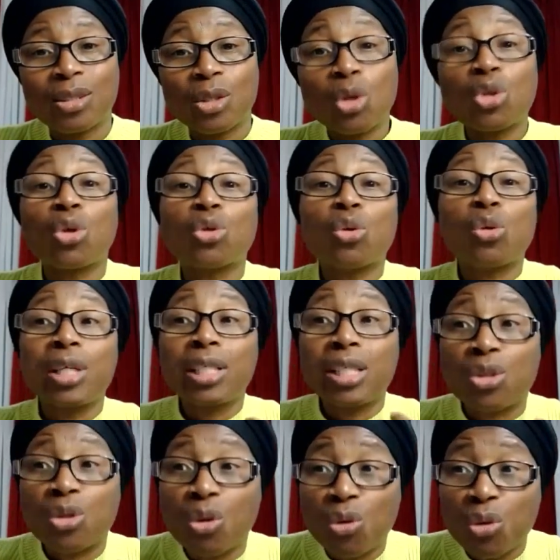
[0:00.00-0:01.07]
Not just only
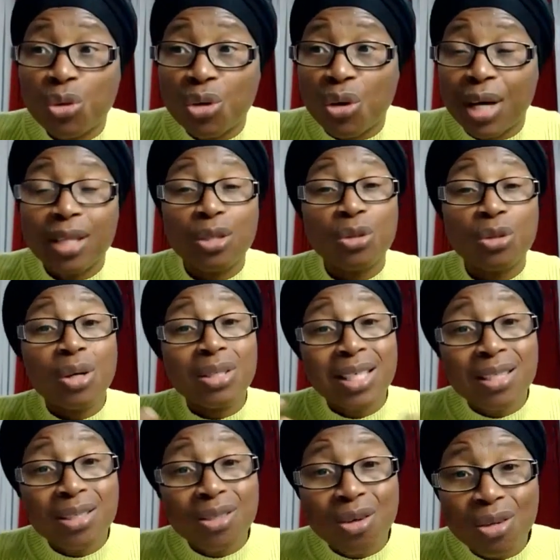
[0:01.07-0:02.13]
dishonor your head, you
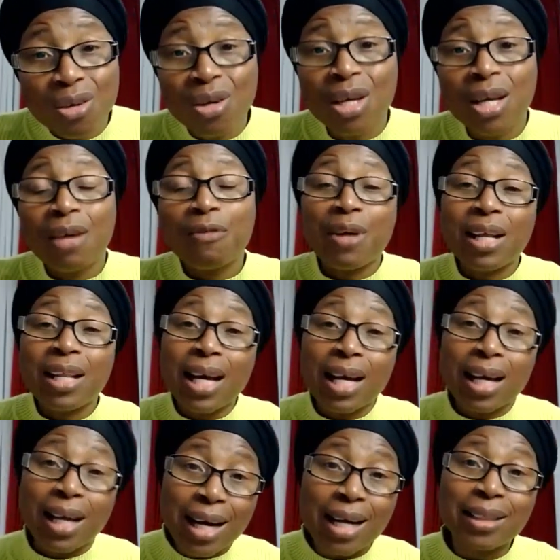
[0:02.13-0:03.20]
dishonor Father
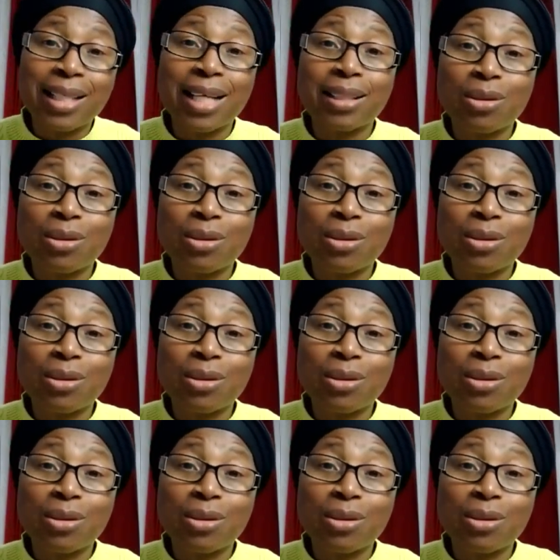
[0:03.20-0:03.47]
God.